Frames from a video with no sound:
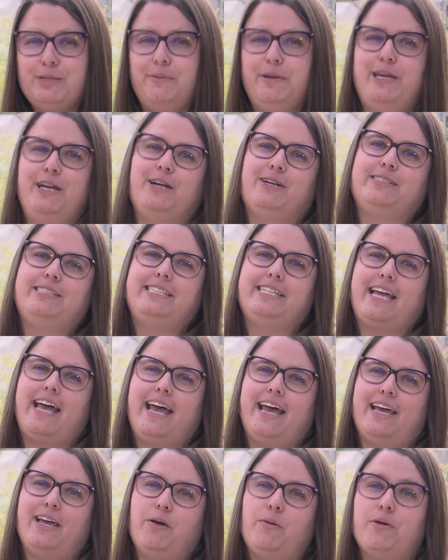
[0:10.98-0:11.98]
to be here
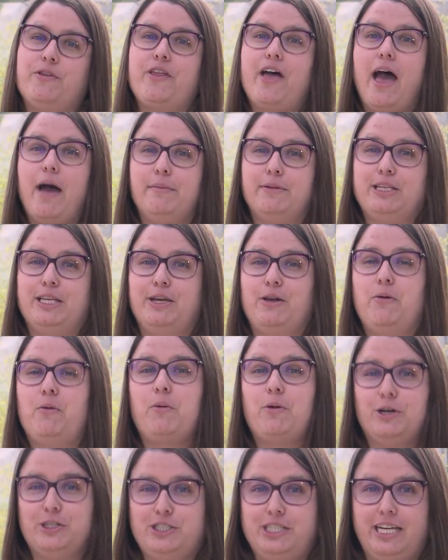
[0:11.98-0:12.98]
today with Emilee
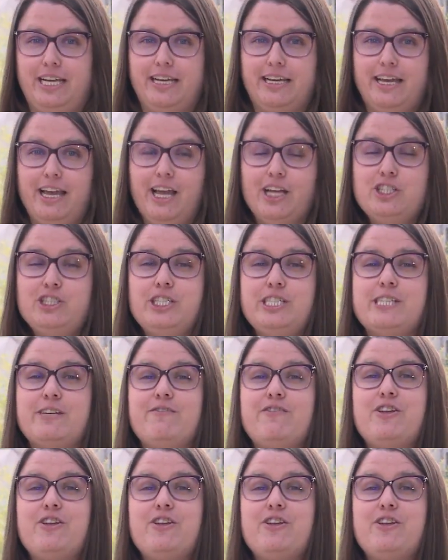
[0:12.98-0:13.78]
Wirshing. She's a